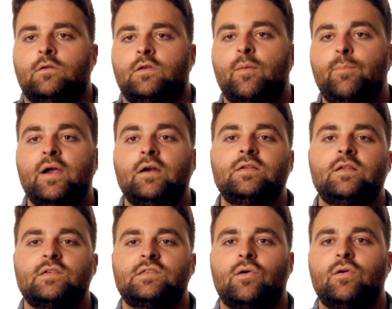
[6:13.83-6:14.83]
Compared to
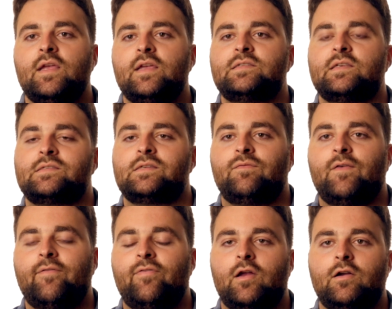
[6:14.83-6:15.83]
the Sony
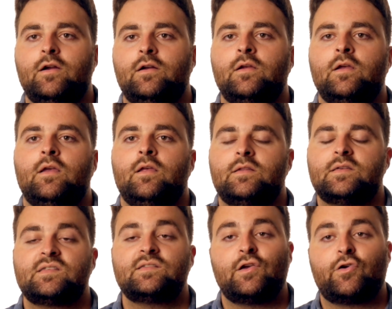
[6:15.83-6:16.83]
A6500,
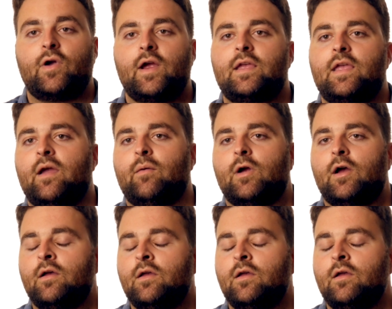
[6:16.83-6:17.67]
this is a great camera.